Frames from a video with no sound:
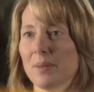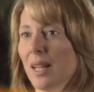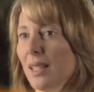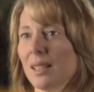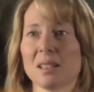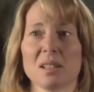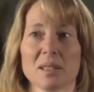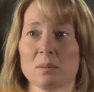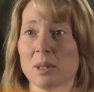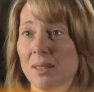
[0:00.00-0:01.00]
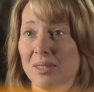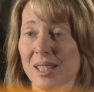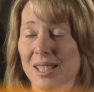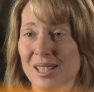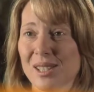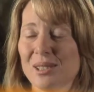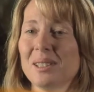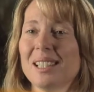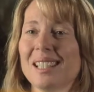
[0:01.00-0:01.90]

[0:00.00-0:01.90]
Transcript: I can call them whenever I need to.